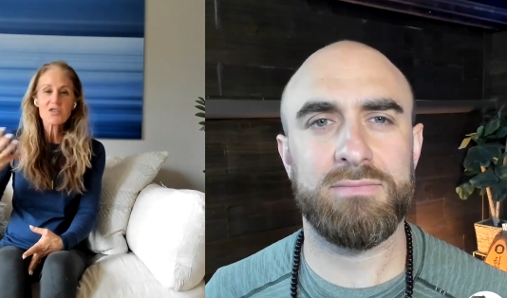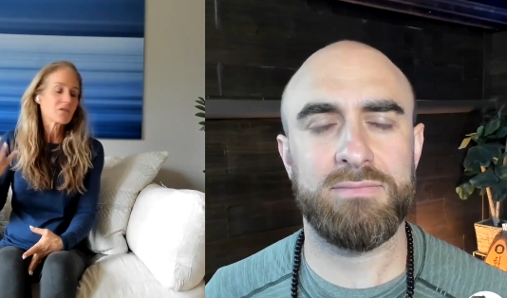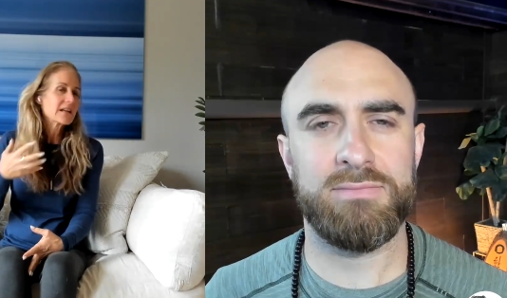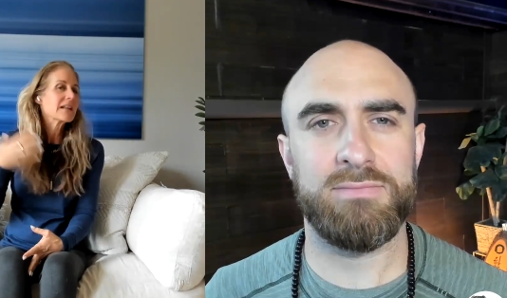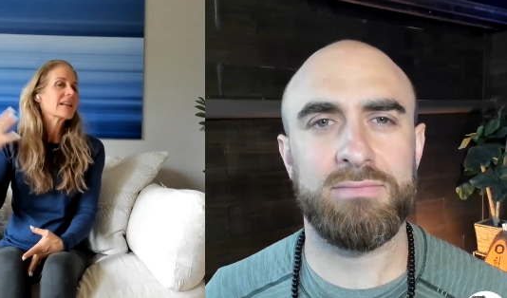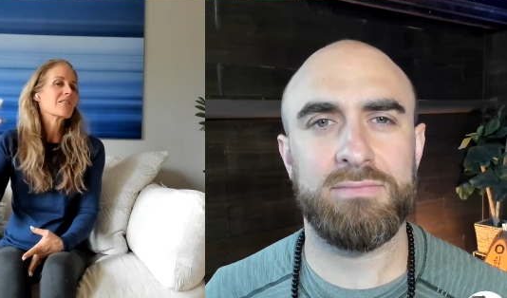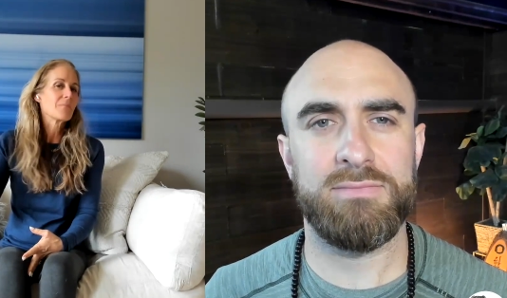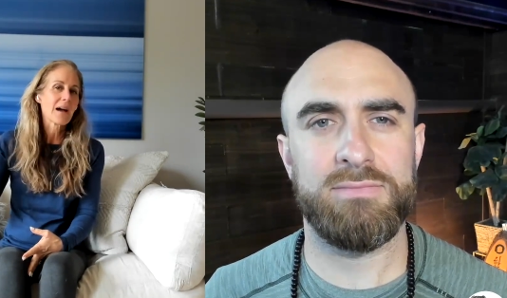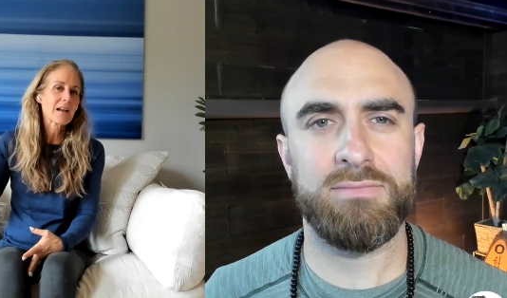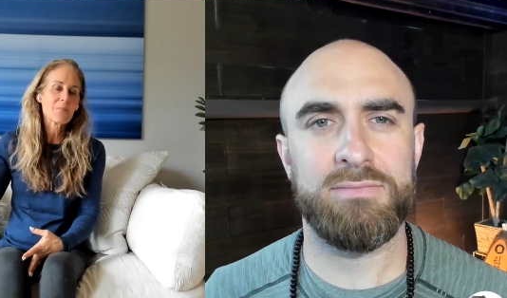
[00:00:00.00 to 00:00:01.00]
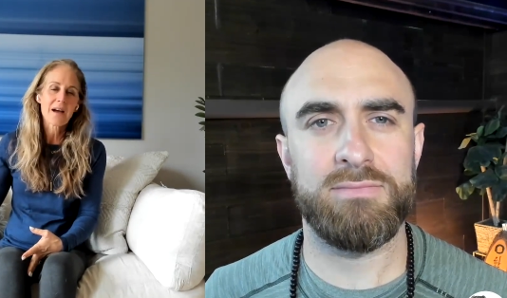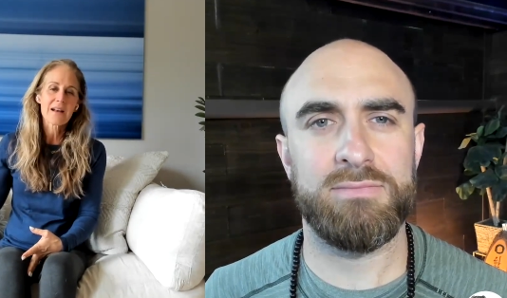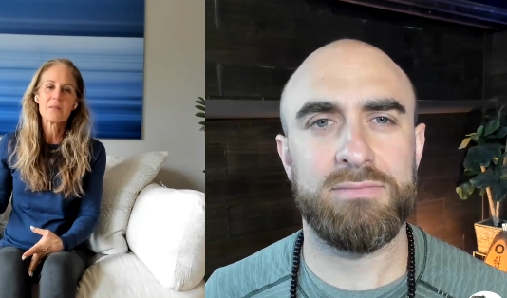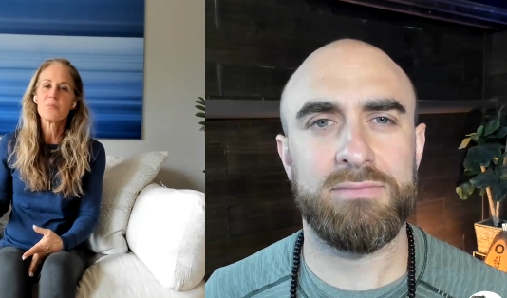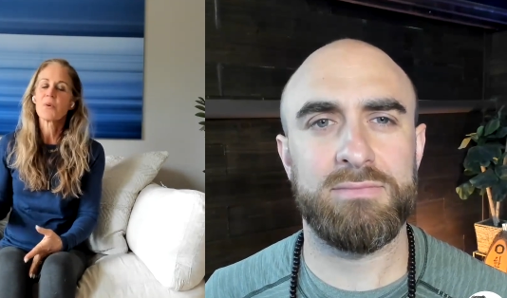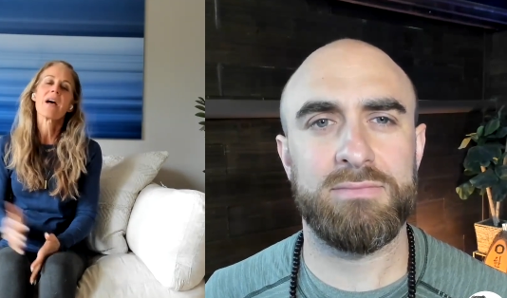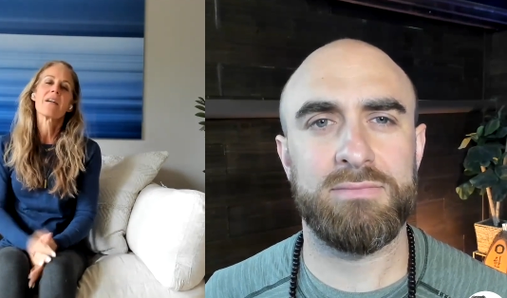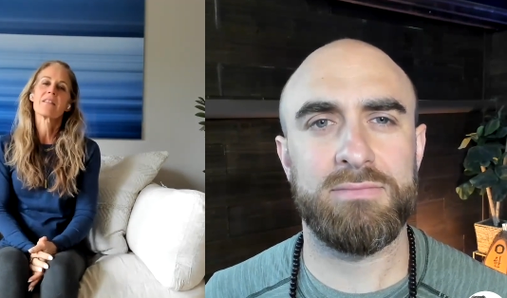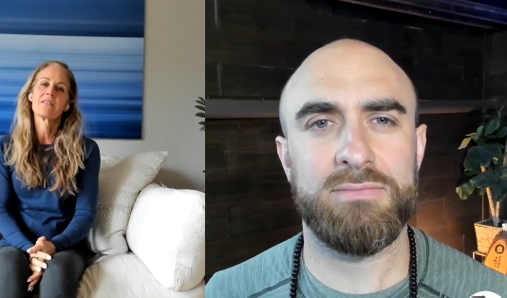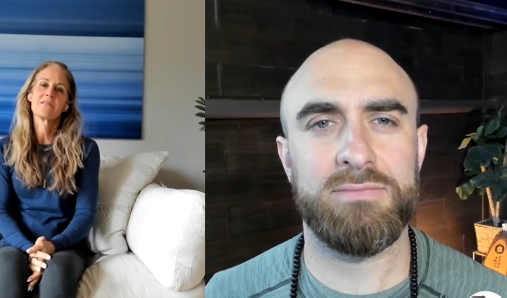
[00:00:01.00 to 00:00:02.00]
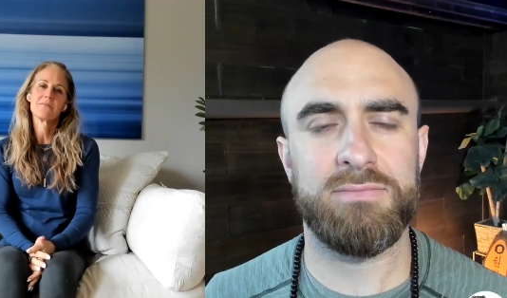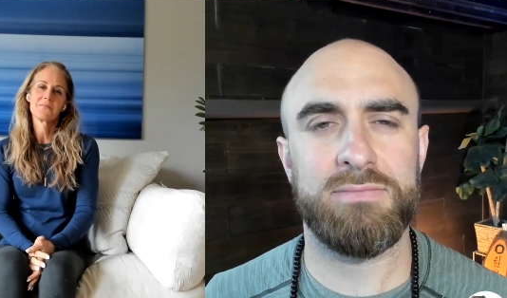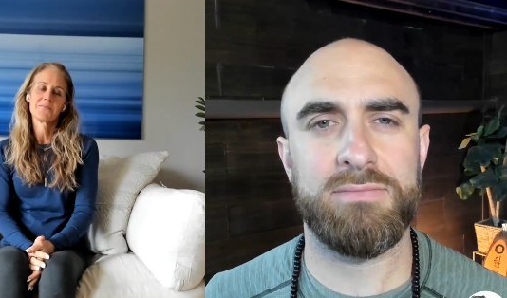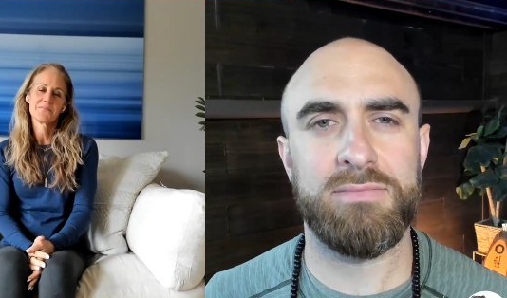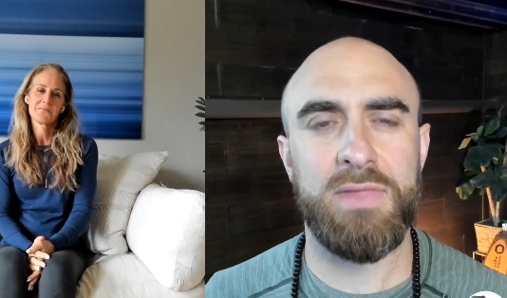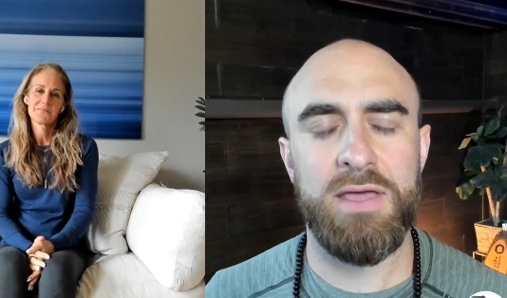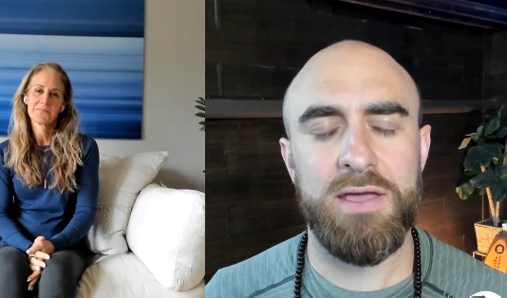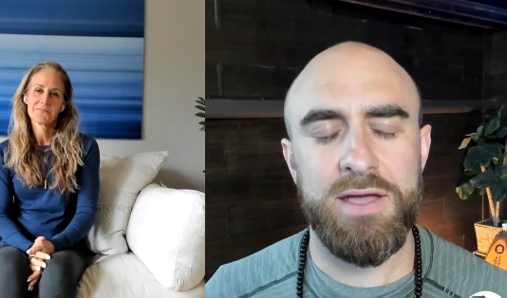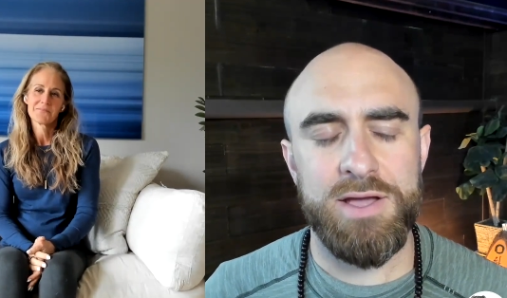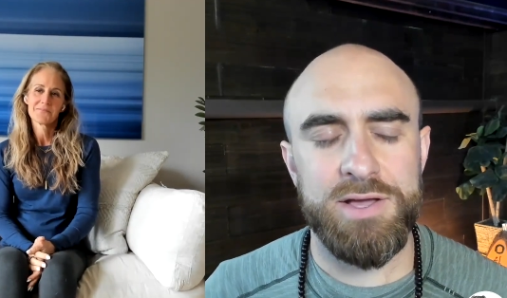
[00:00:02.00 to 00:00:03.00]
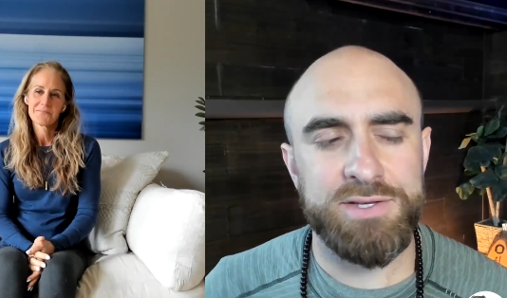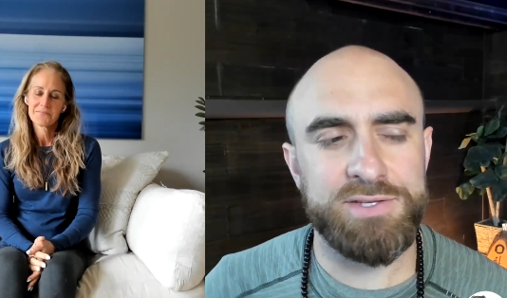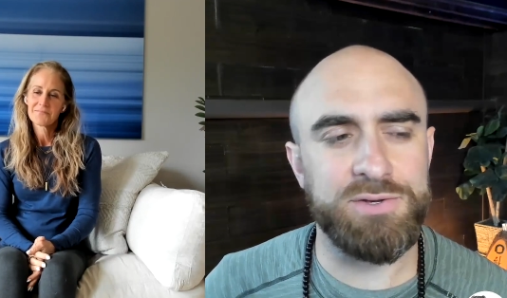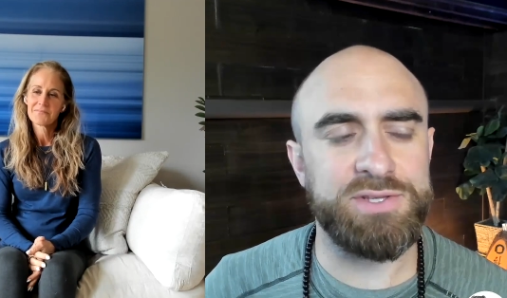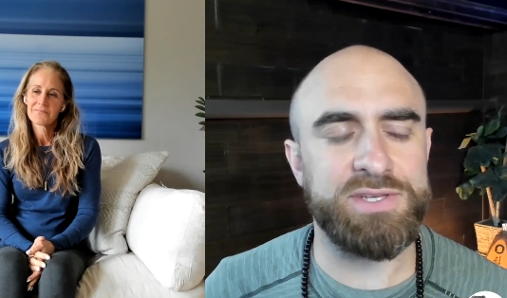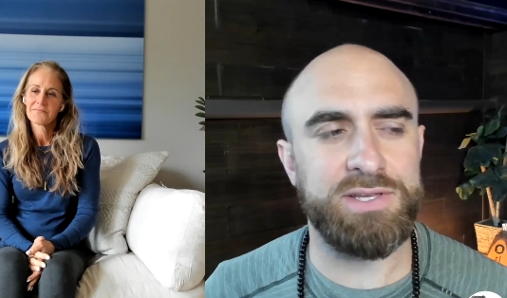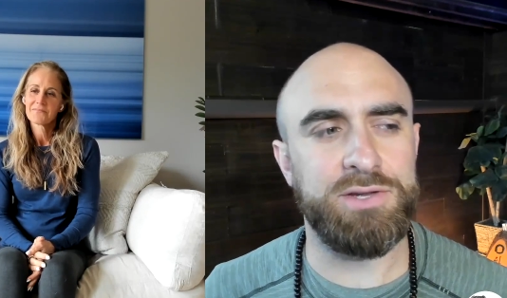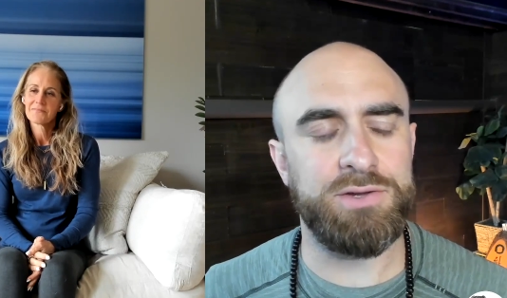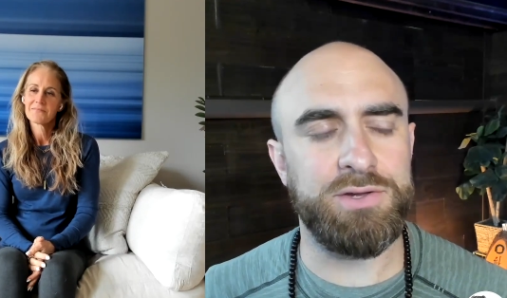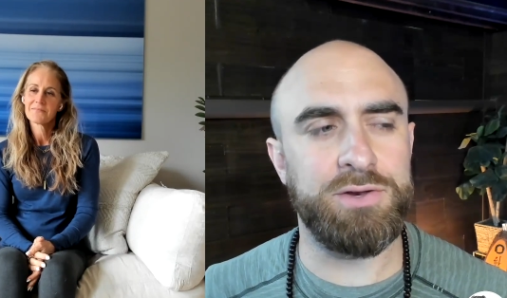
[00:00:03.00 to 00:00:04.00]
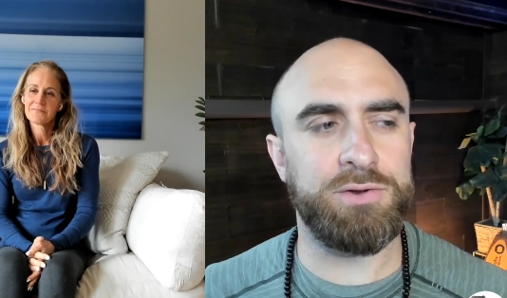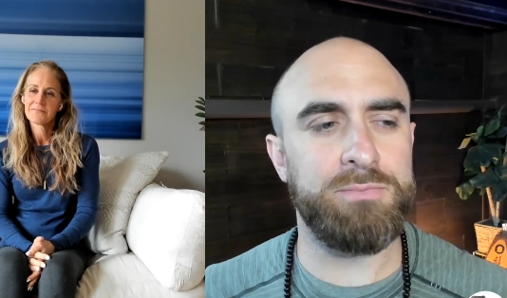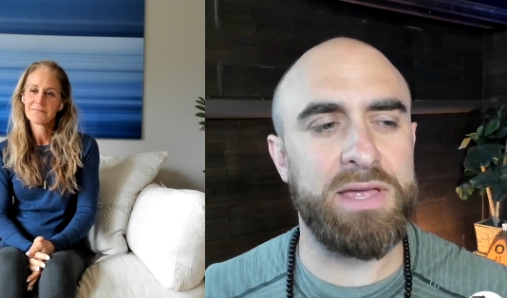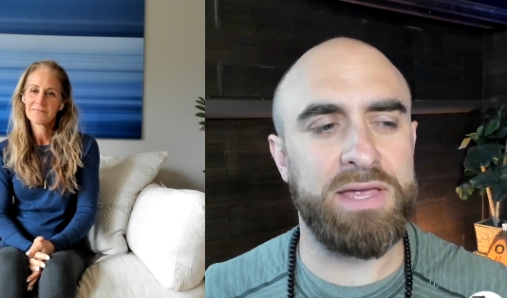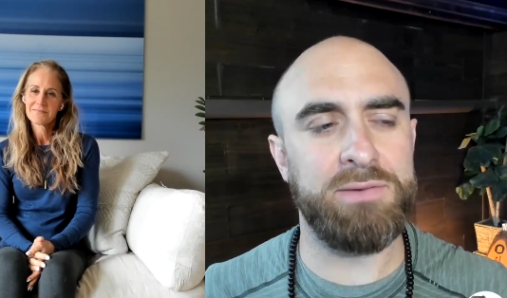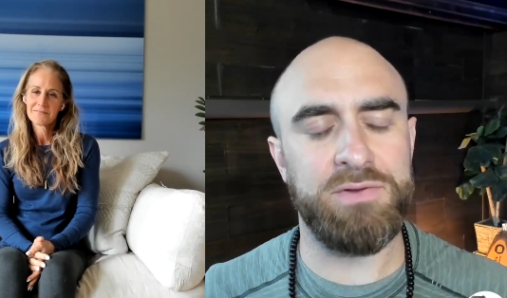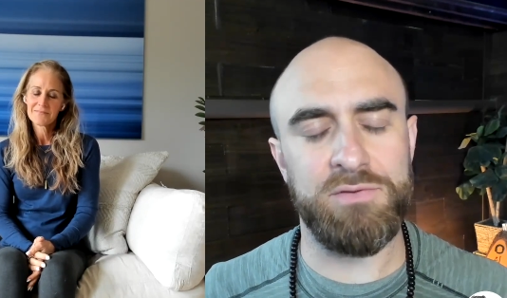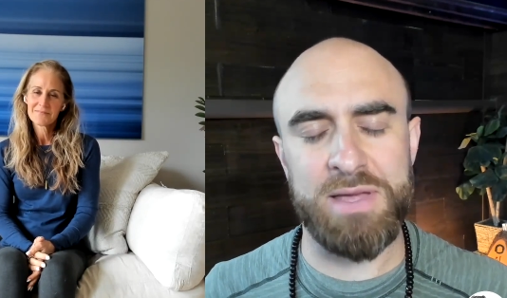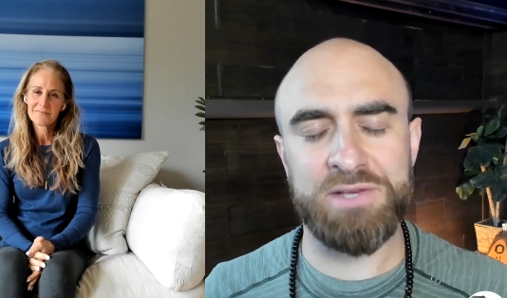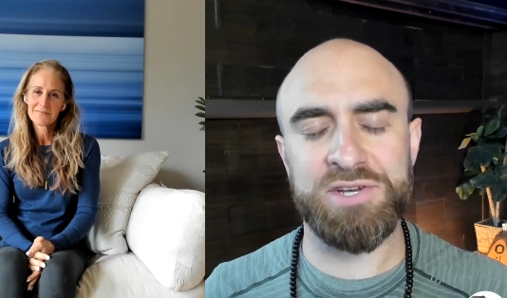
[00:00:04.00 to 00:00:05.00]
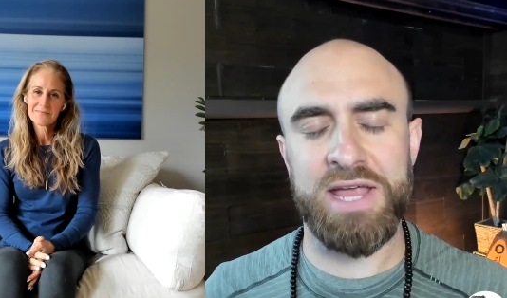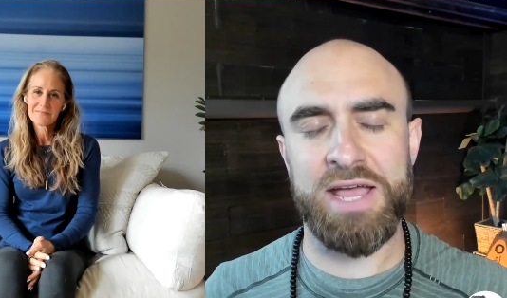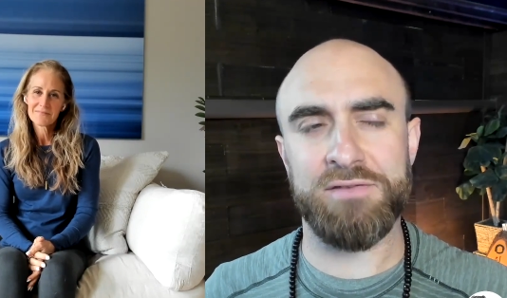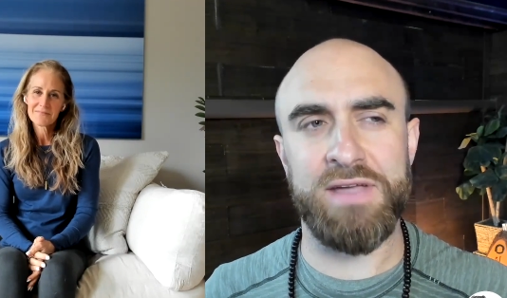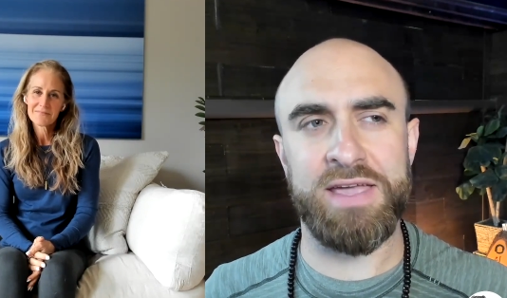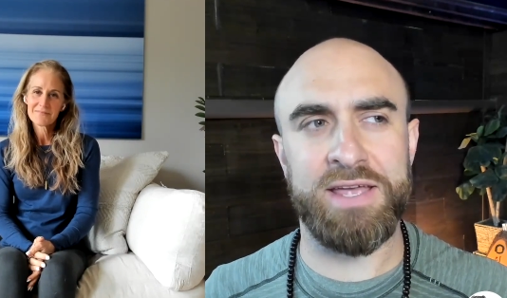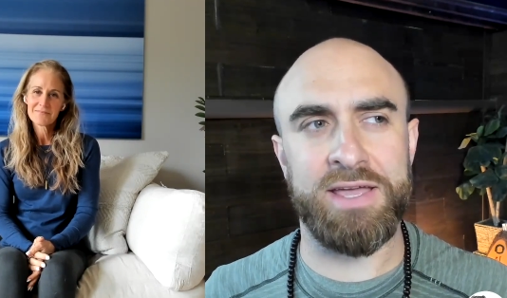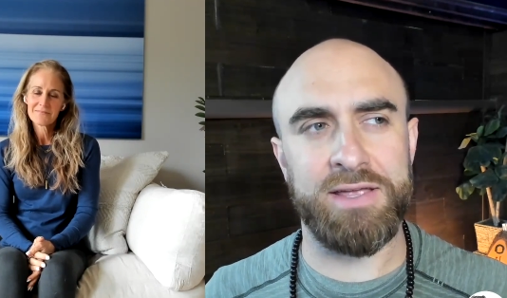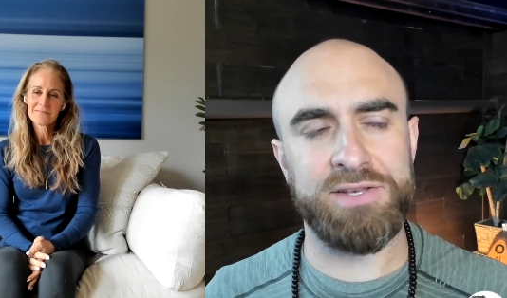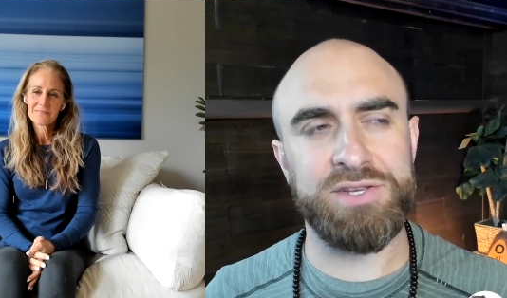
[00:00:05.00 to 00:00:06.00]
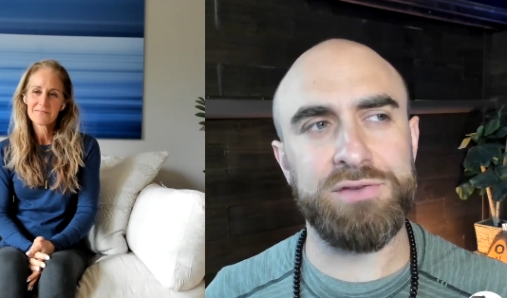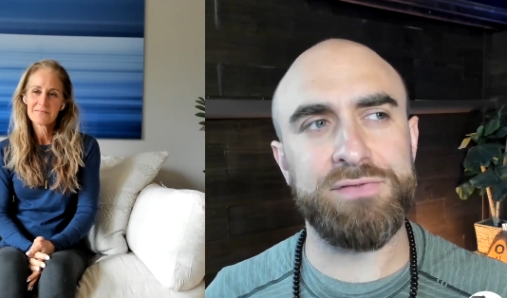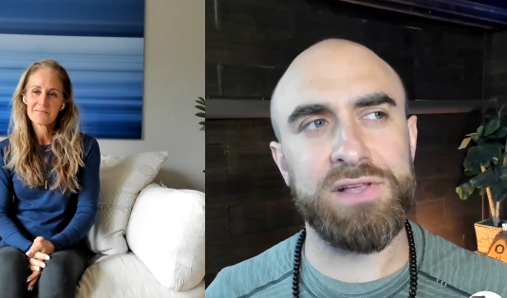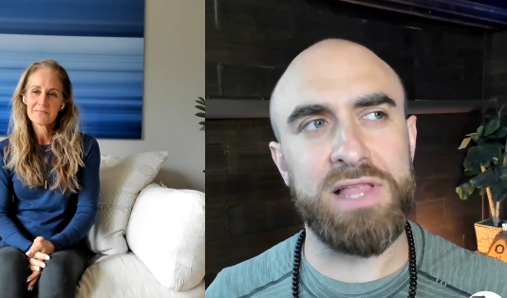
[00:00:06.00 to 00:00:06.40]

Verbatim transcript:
Speaker 1: trinity of mind, body, and breath.
Speaker 2: So it's, you mentioned Ayurveda. Do you feel